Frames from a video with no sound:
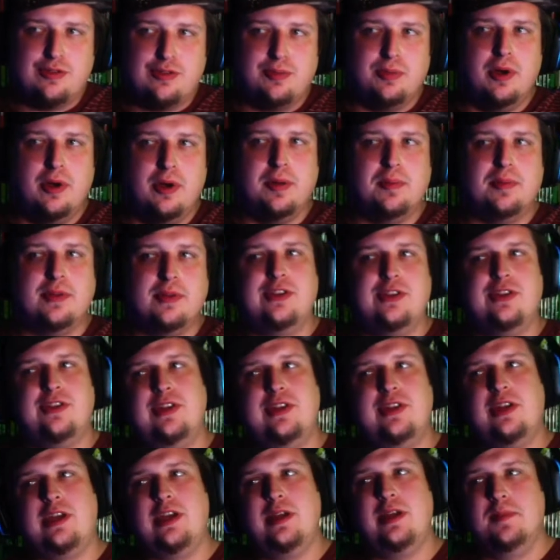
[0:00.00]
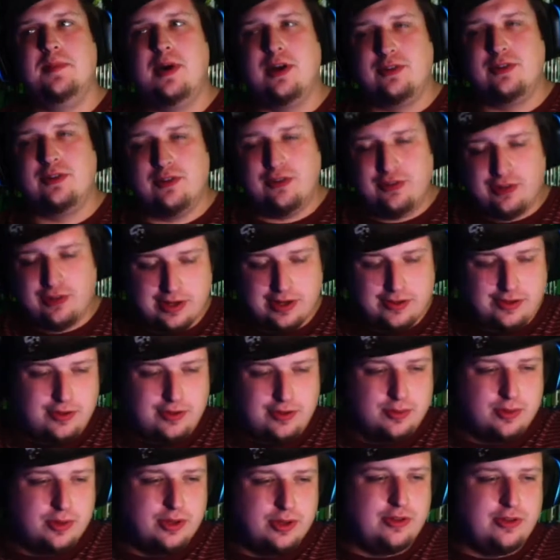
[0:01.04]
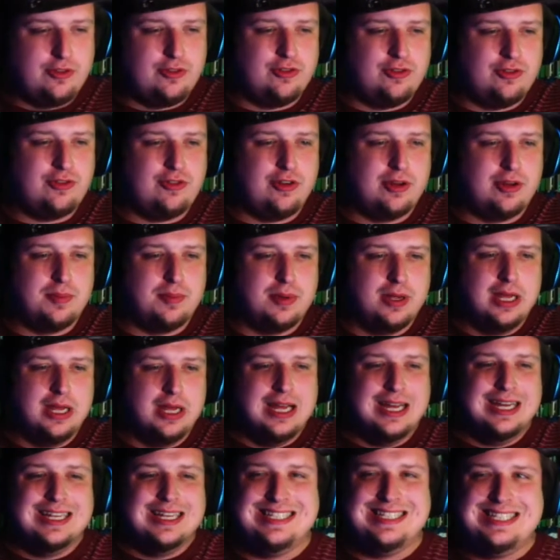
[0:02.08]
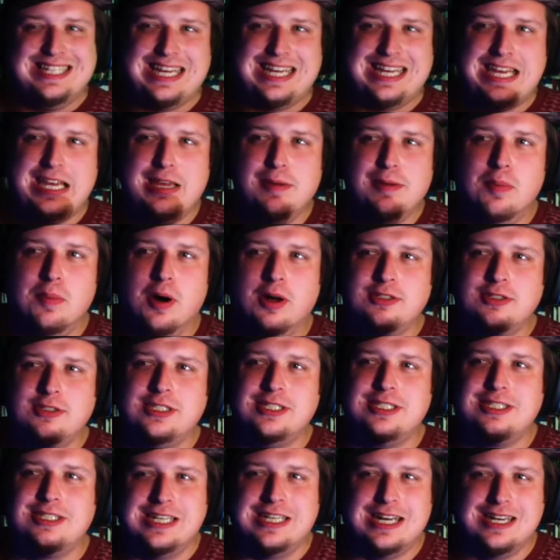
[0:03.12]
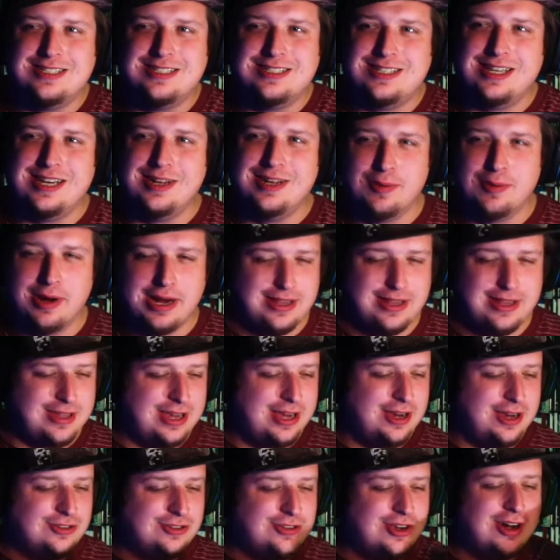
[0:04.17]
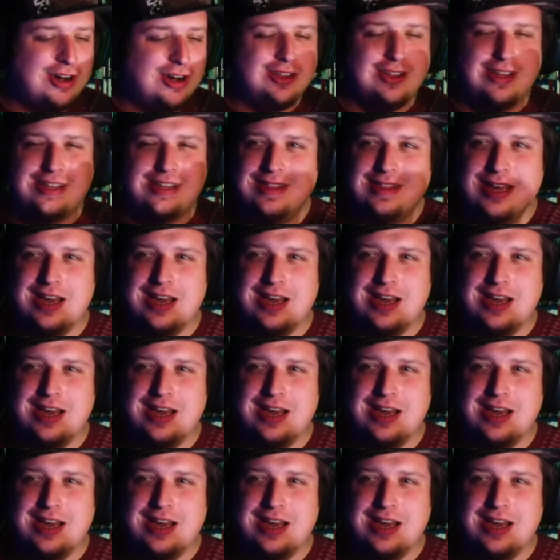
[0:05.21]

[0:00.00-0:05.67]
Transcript: point, but the Dicky Moltisanti relationship, Dicky Moltisanti, right? They all talk like that.